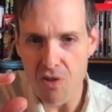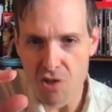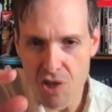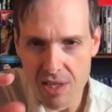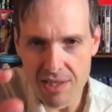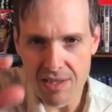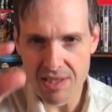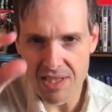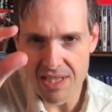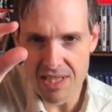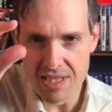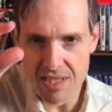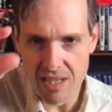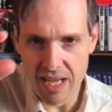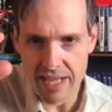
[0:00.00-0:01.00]
just a
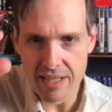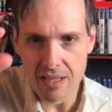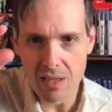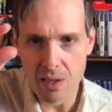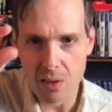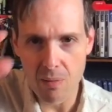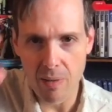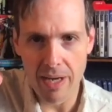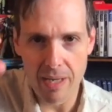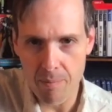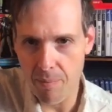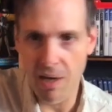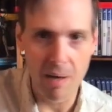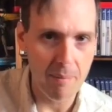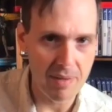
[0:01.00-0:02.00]
slight grade
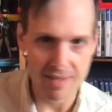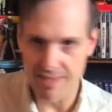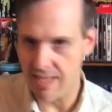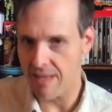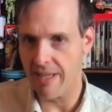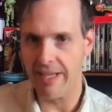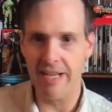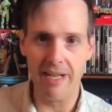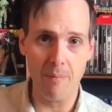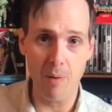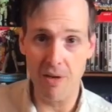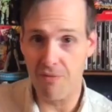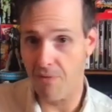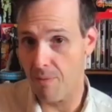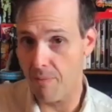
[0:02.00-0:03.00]
bump. It's not like I went
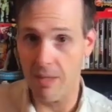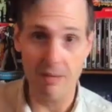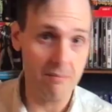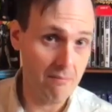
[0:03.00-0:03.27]
from a